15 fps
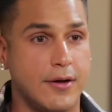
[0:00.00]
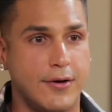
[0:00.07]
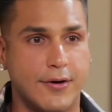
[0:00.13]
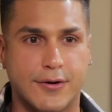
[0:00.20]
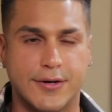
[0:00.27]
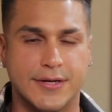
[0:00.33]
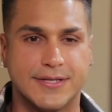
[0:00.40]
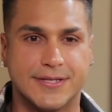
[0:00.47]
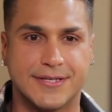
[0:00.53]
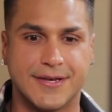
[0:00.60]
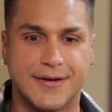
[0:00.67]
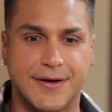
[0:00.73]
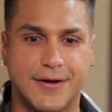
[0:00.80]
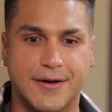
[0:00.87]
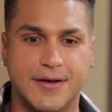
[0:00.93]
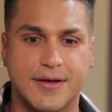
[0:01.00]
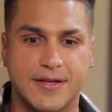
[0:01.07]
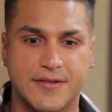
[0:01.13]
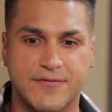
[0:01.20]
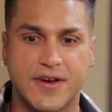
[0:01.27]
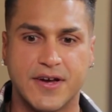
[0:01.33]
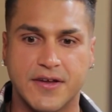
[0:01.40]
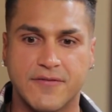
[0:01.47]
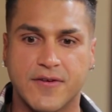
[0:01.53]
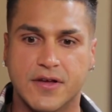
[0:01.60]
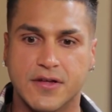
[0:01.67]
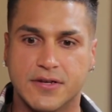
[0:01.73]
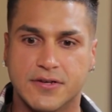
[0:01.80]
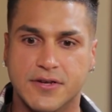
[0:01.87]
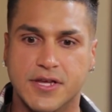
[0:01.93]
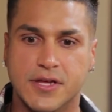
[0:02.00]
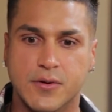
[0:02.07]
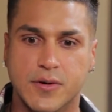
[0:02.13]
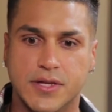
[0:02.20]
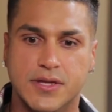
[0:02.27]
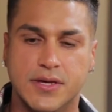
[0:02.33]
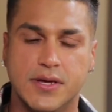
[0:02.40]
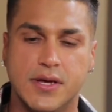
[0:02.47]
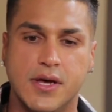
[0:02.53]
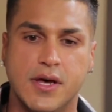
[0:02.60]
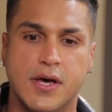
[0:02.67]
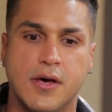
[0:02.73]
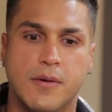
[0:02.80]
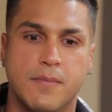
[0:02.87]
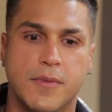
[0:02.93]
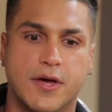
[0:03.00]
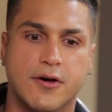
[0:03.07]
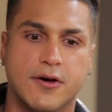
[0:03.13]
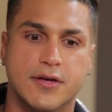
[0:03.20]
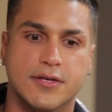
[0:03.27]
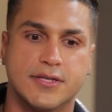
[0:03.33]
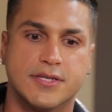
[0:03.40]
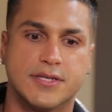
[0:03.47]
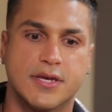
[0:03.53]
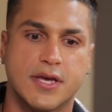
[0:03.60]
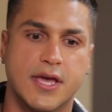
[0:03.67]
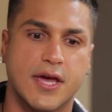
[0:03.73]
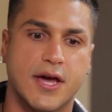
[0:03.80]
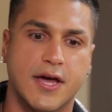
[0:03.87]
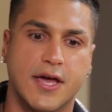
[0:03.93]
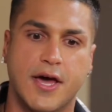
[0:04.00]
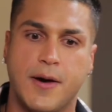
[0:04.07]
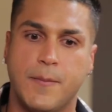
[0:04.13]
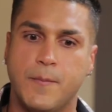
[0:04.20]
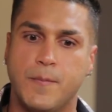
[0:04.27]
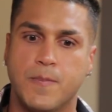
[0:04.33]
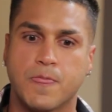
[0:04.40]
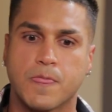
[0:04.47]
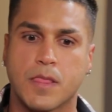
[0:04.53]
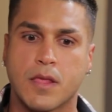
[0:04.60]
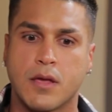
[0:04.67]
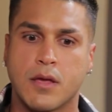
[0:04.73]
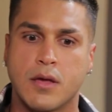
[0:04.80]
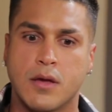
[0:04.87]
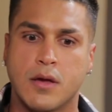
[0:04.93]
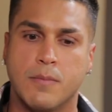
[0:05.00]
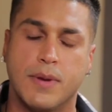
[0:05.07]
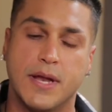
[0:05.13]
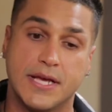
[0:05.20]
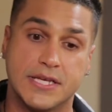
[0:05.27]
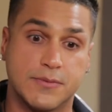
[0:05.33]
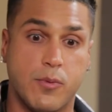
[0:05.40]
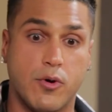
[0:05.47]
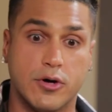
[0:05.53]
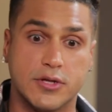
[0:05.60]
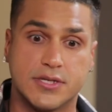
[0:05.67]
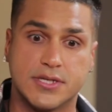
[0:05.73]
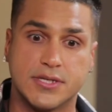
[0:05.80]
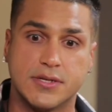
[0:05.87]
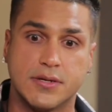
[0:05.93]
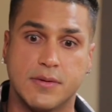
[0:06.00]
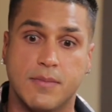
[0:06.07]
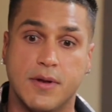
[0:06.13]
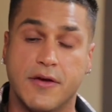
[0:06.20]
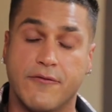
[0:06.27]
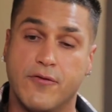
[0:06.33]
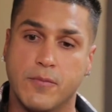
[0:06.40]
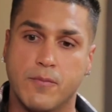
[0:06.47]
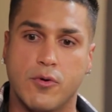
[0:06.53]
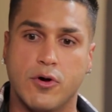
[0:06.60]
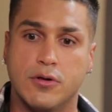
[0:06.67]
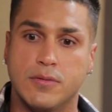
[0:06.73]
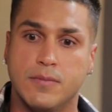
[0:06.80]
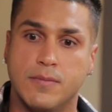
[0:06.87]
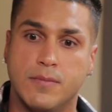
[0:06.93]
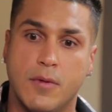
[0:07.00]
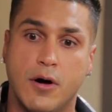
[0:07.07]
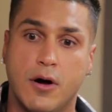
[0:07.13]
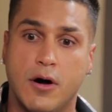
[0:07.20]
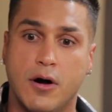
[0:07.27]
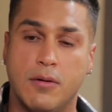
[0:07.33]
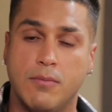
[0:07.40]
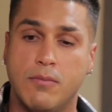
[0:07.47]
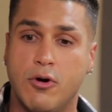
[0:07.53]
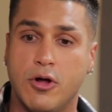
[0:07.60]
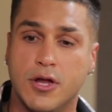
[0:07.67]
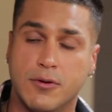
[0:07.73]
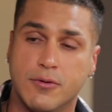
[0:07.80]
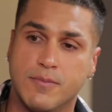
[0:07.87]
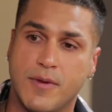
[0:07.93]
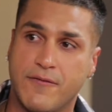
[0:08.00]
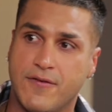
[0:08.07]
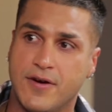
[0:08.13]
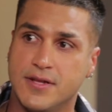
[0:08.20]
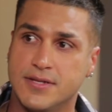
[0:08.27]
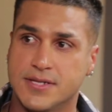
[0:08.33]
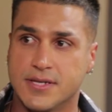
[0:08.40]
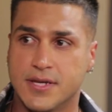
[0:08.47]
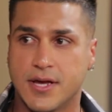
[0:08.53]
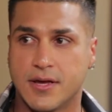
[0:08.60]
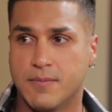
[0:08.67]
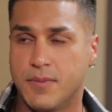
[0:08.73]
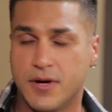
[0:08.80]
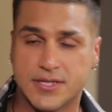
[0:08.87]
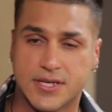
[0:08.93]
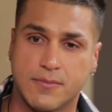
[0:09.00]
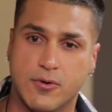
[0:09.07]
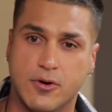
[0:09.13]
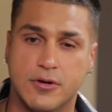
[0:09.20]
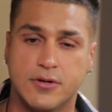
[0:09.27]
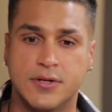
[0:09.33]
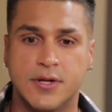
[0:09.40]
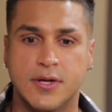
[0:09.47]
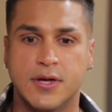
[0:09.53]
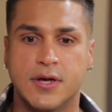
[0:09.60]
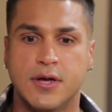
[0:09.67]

Oh, it's very difficult to deal with because here I am playing sports, playing football, bowling with my friends, like basketball